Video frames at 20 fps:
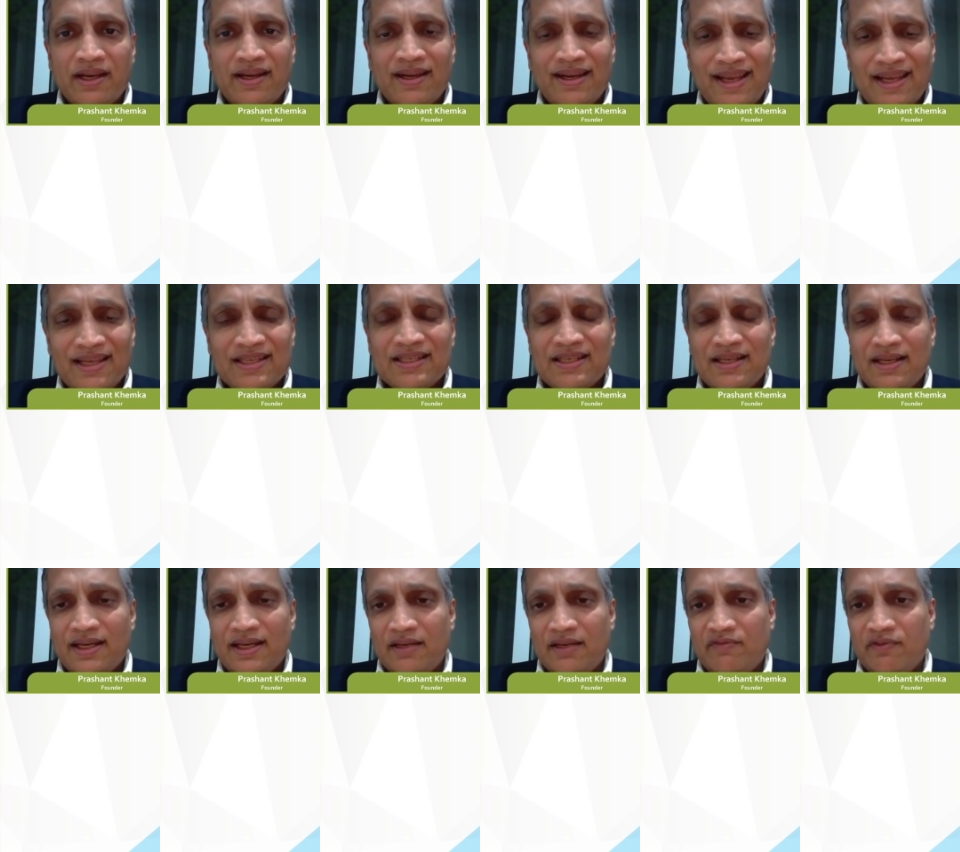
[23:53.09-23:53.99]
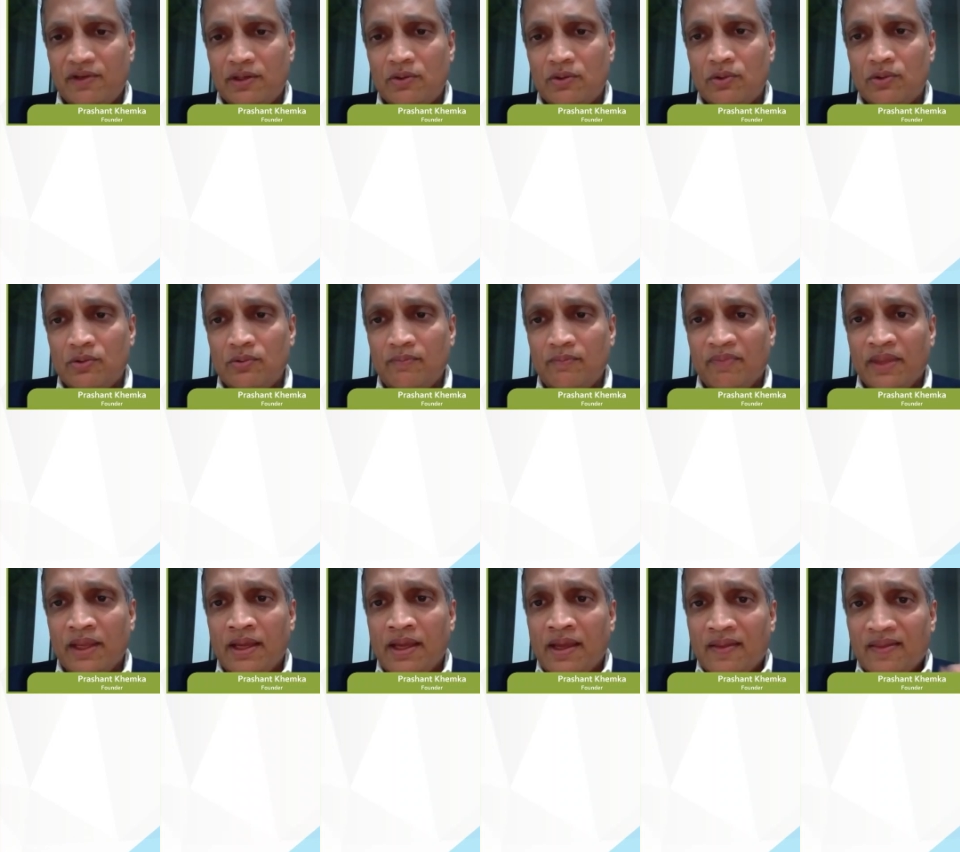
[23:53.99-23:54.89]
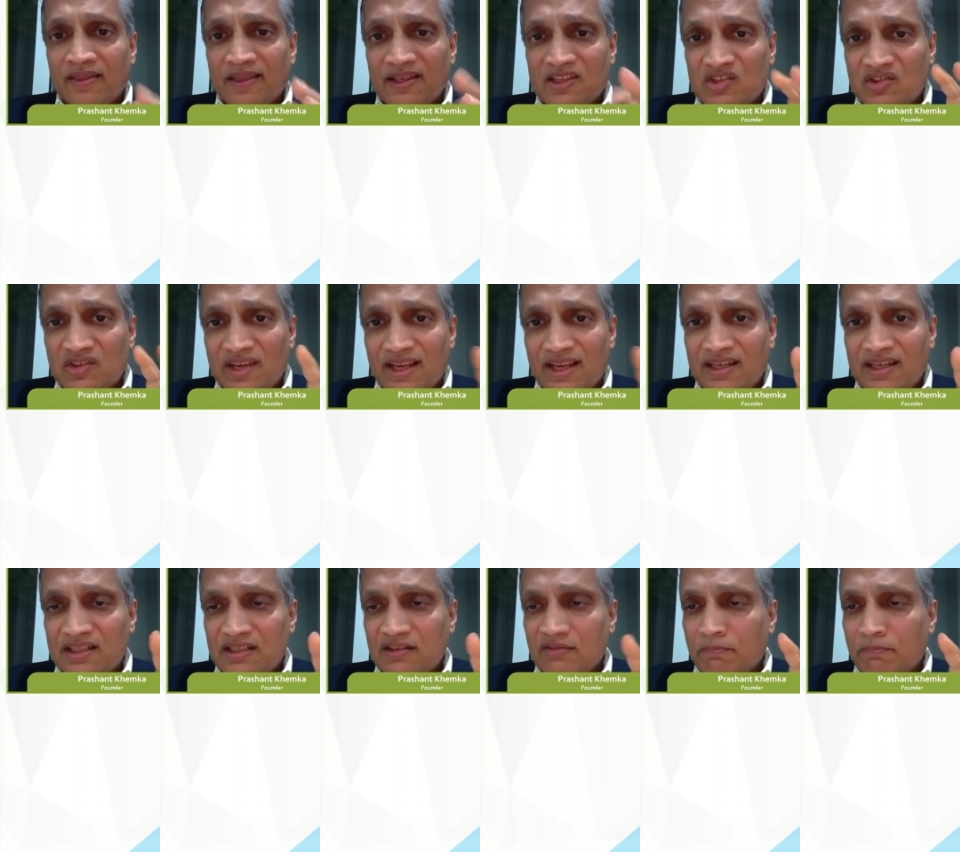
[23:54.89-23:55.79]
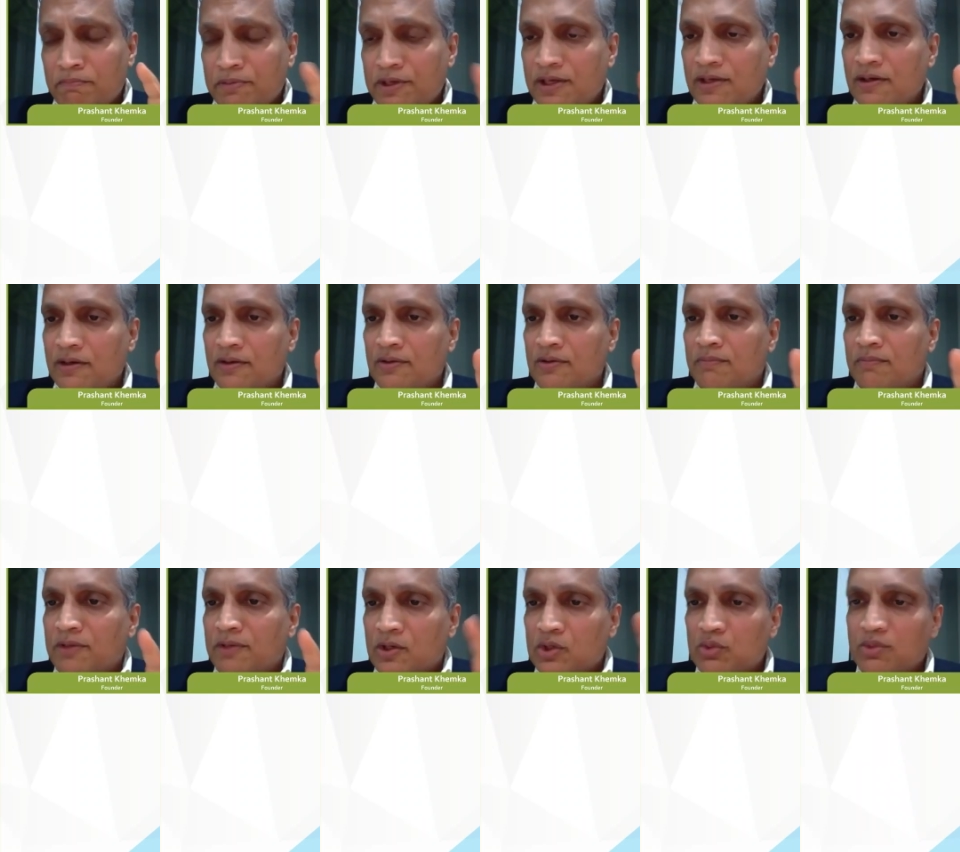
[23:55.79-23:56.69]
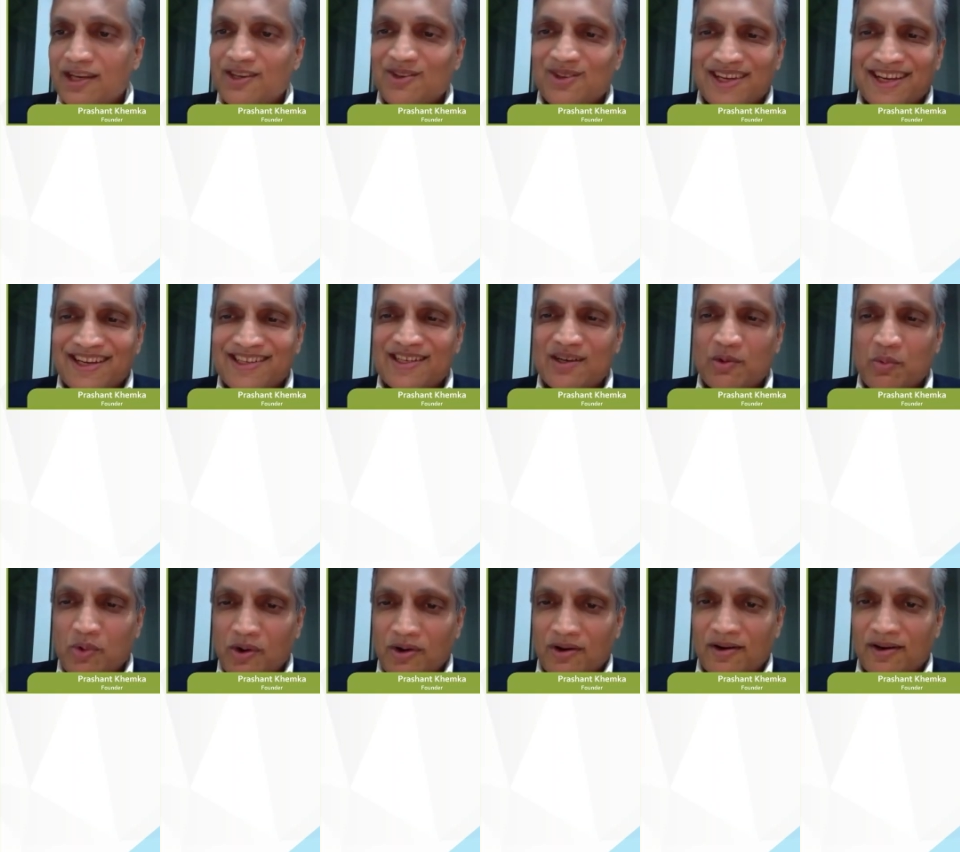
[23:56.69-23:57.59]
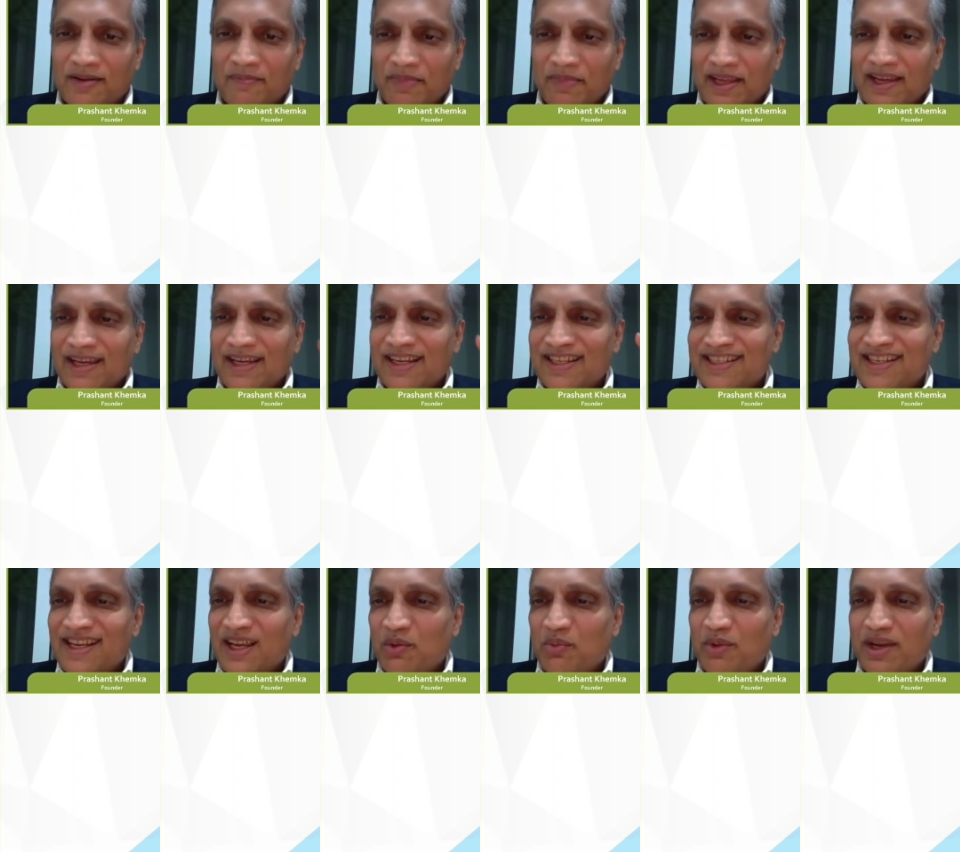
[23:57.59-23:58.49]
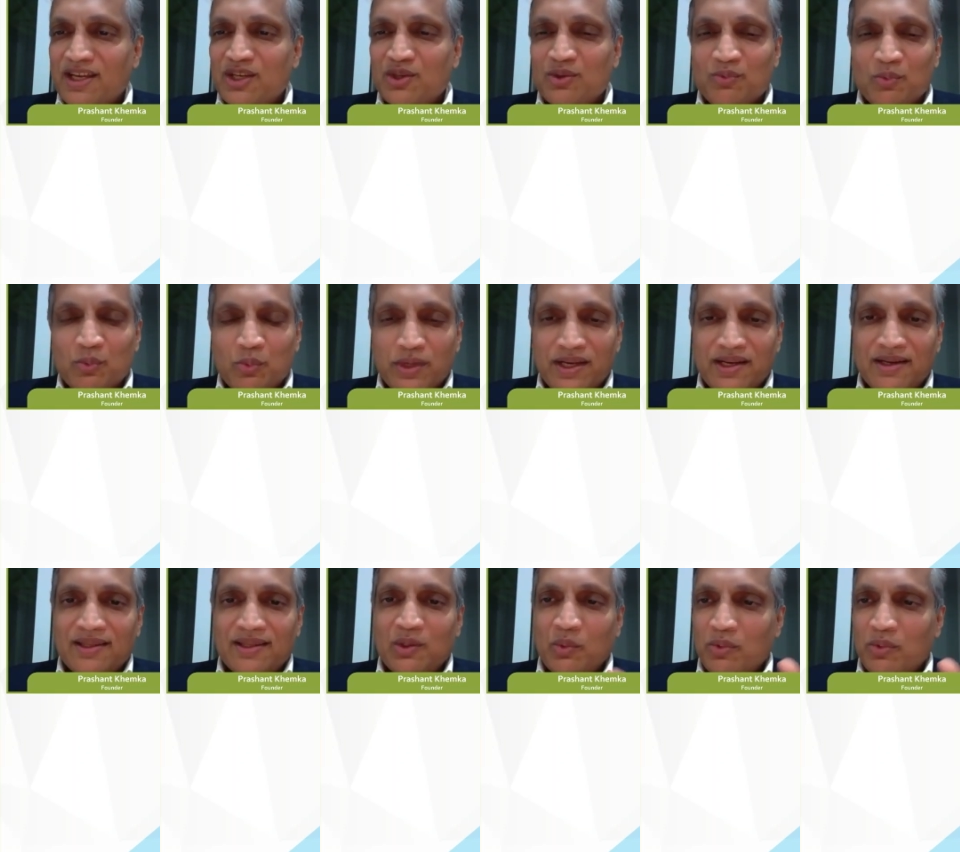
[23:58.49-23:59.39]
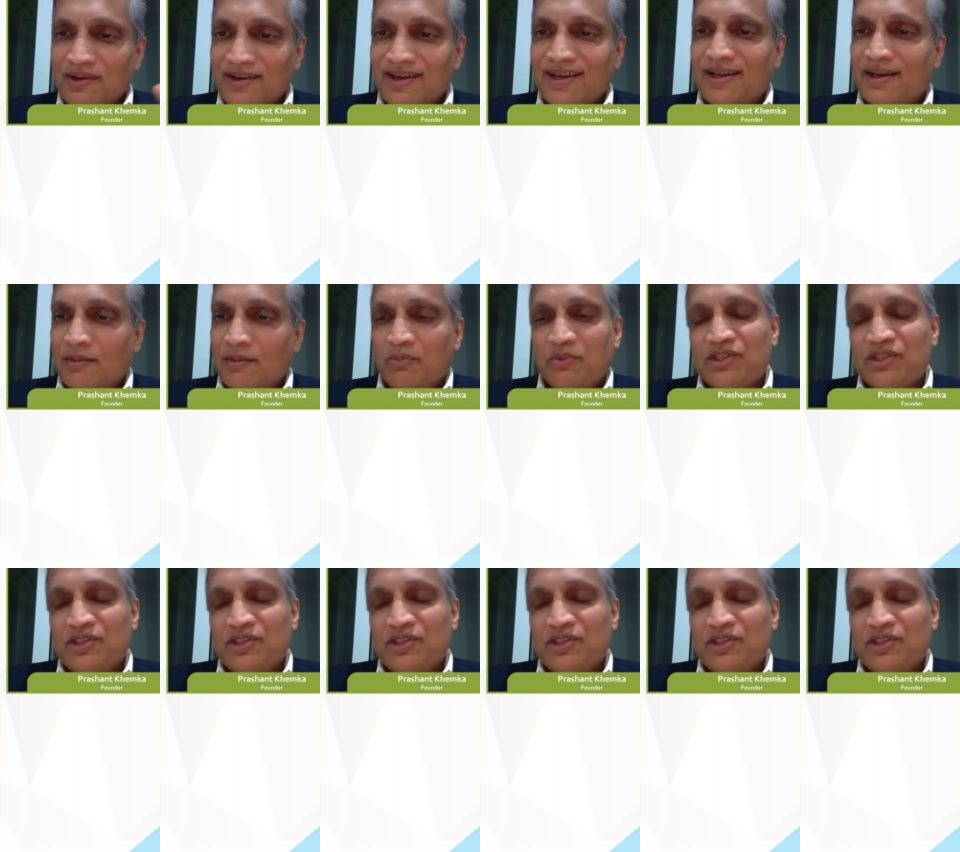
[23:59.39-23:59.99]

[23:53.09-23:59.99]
And next slide, if we go to this relative peer group, because when you get an award, it's like when you win the World Cup,